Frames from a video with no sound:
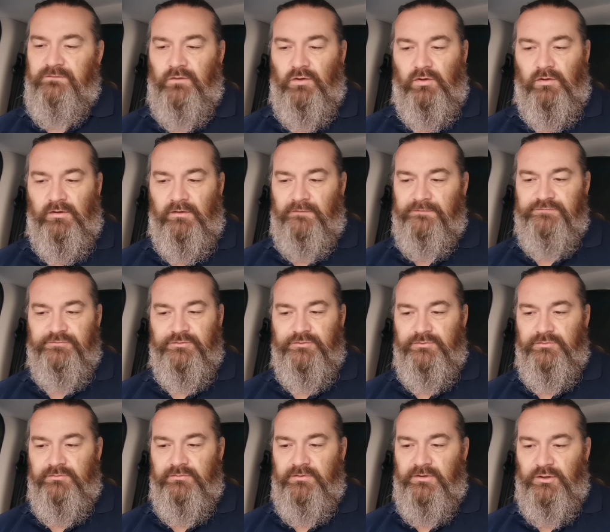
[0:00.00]
Thor
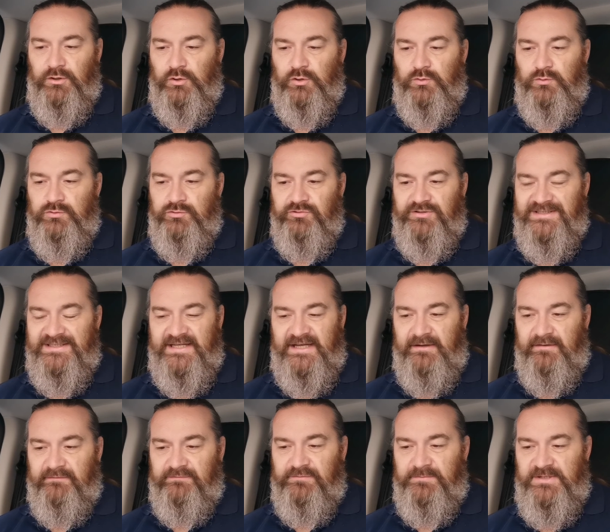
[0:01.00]
threw the cauldron
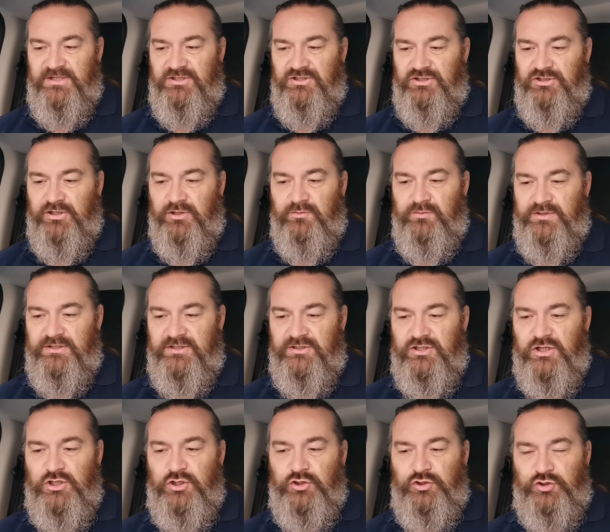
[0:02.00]
down from his
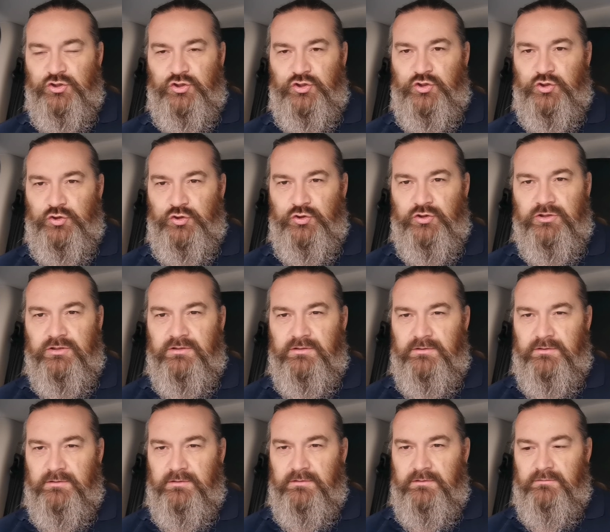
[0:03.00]
shoulders and stood
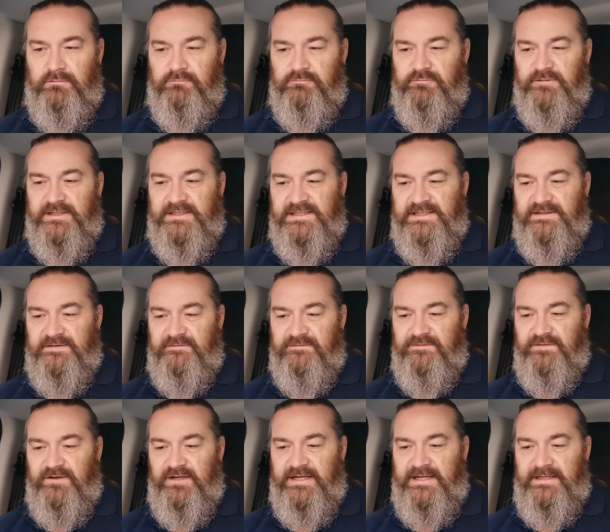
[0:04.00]
ready to
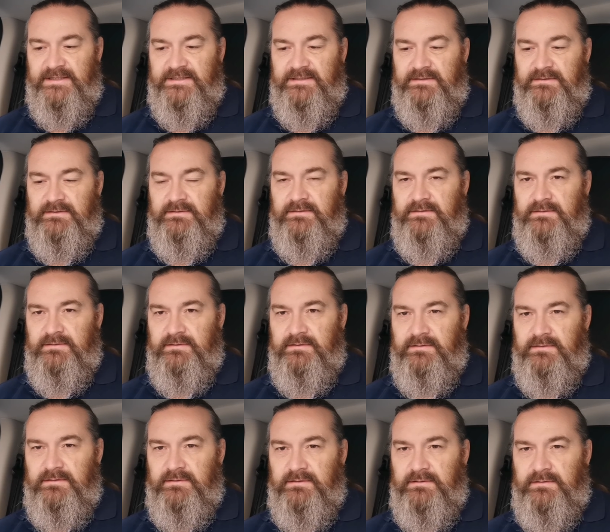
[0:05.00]
fight.
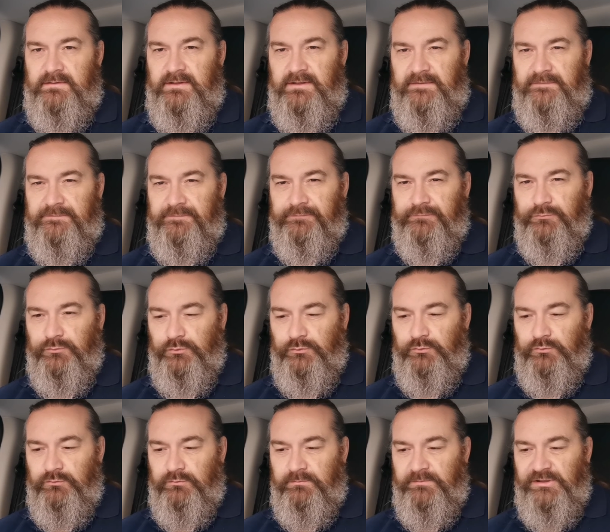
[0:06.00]
He
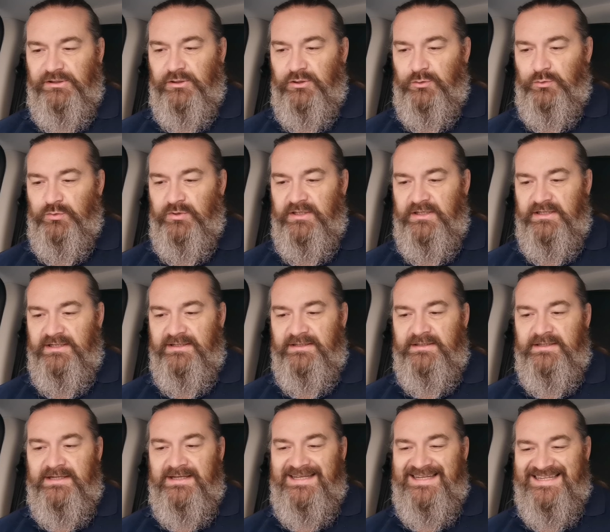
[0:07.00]
threw
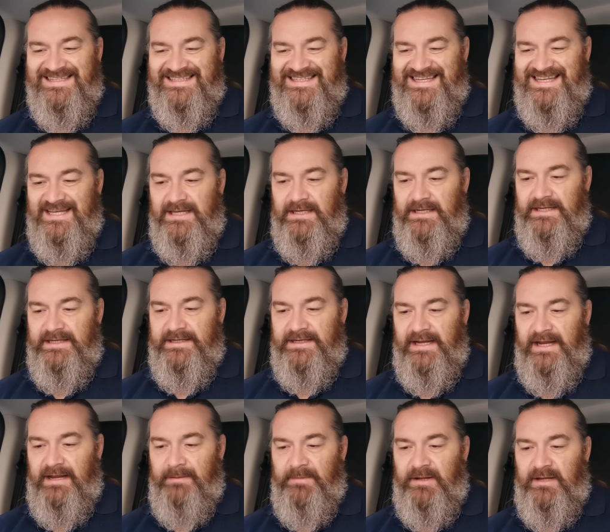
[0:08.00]
Miollnir his killing
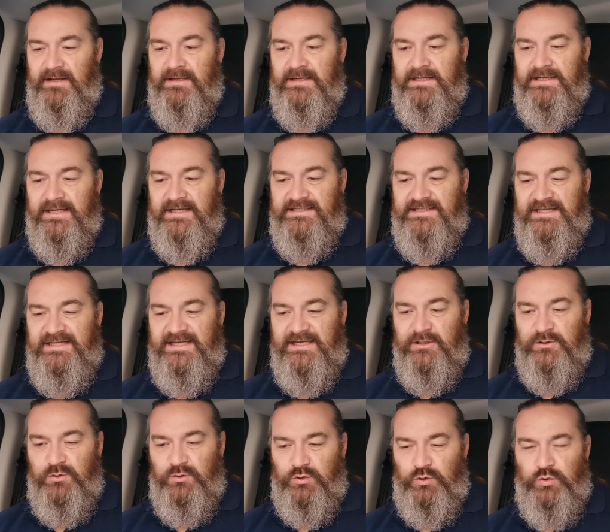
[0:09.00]
hammer, and he
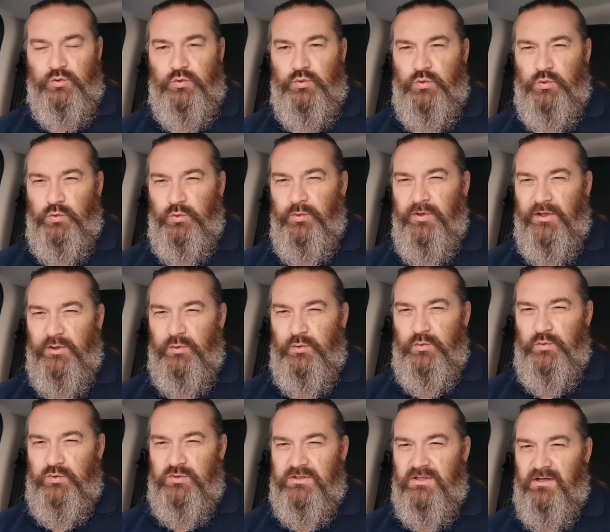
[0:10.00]
killed all
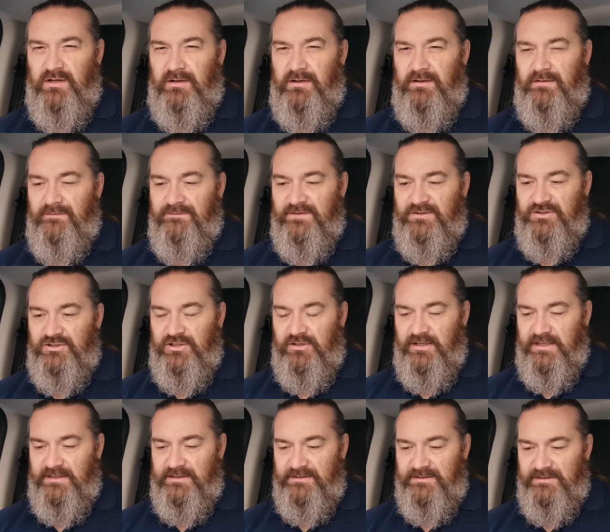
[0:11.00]
those lava
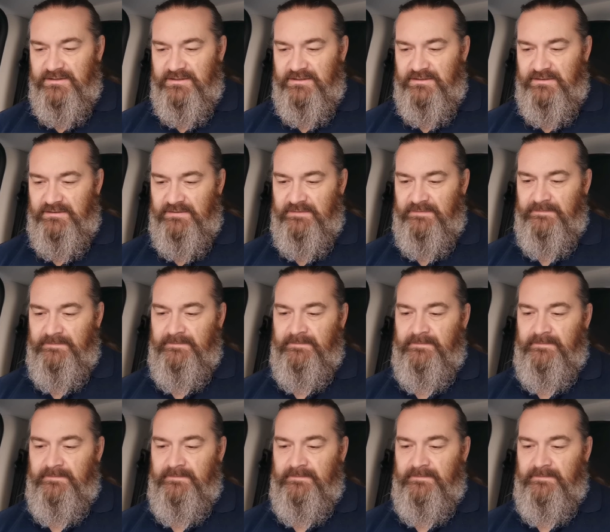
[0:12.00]
giants.